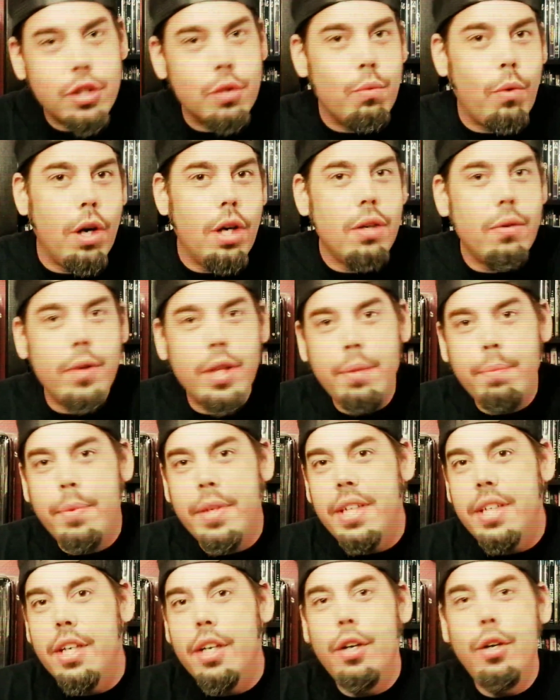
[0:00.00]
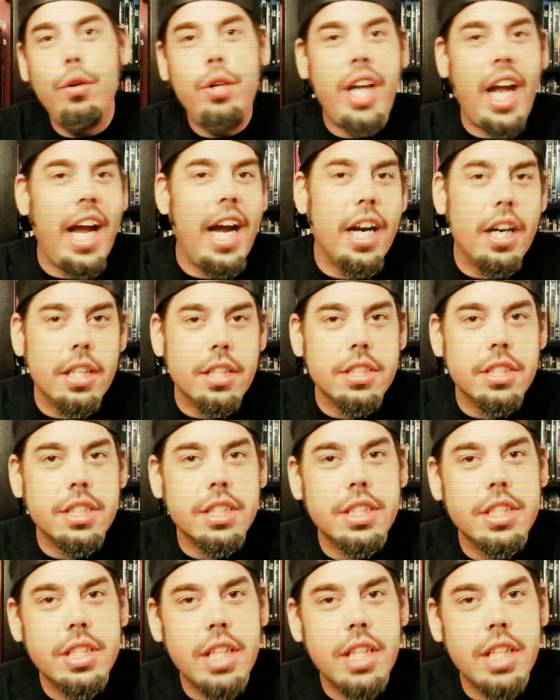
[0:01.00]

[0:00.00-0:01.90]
to work with, but who cares?